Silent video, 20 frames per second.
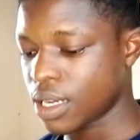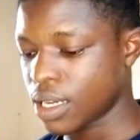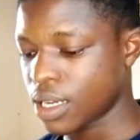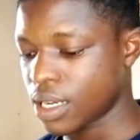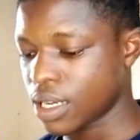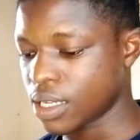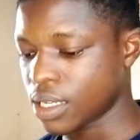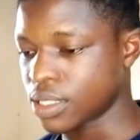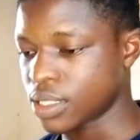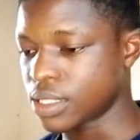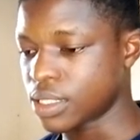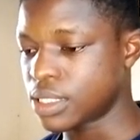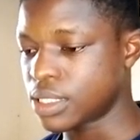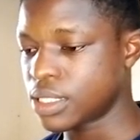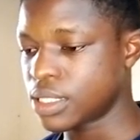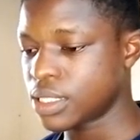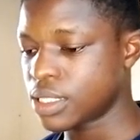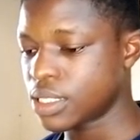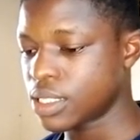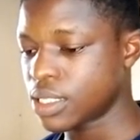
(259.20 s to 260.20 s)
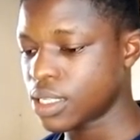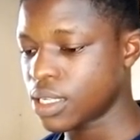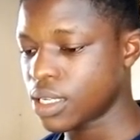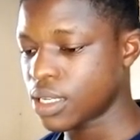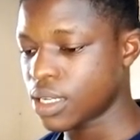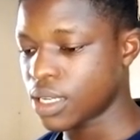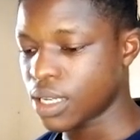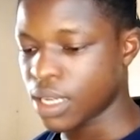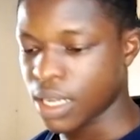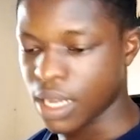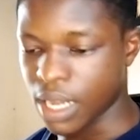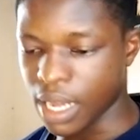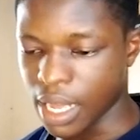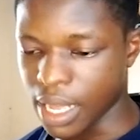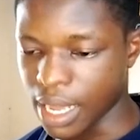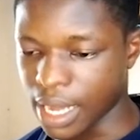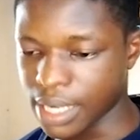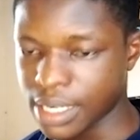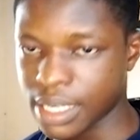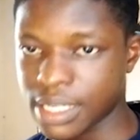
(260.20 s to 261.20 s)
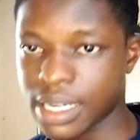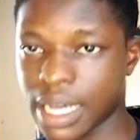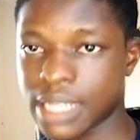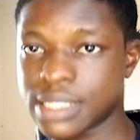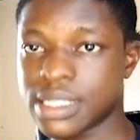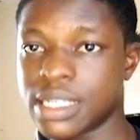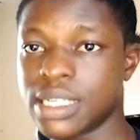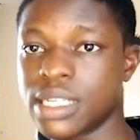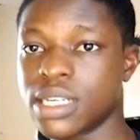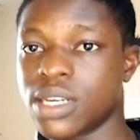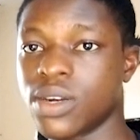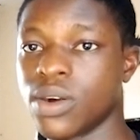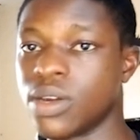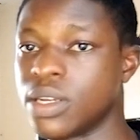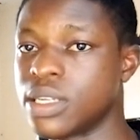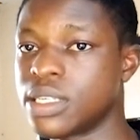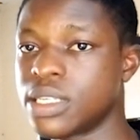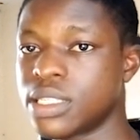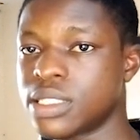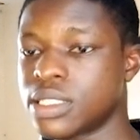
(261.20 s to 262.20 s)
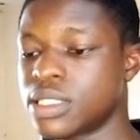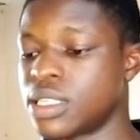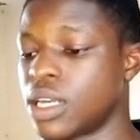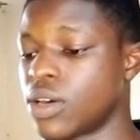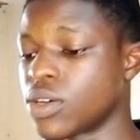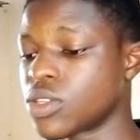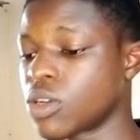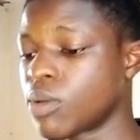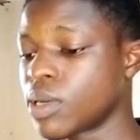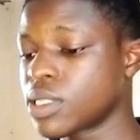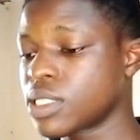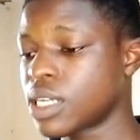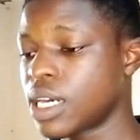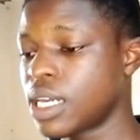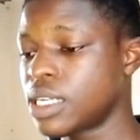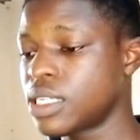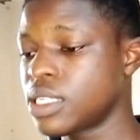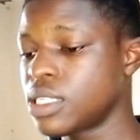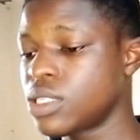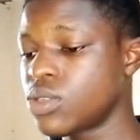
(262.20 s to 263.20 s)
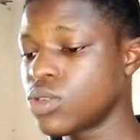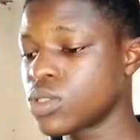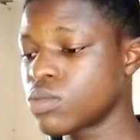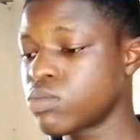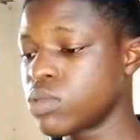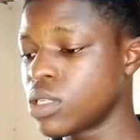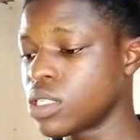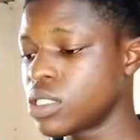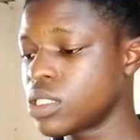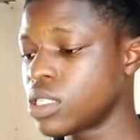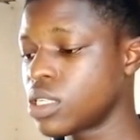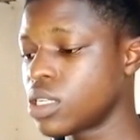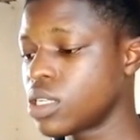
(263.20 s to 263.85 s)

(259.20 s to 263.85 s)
and I added that link on it. Then automatically those page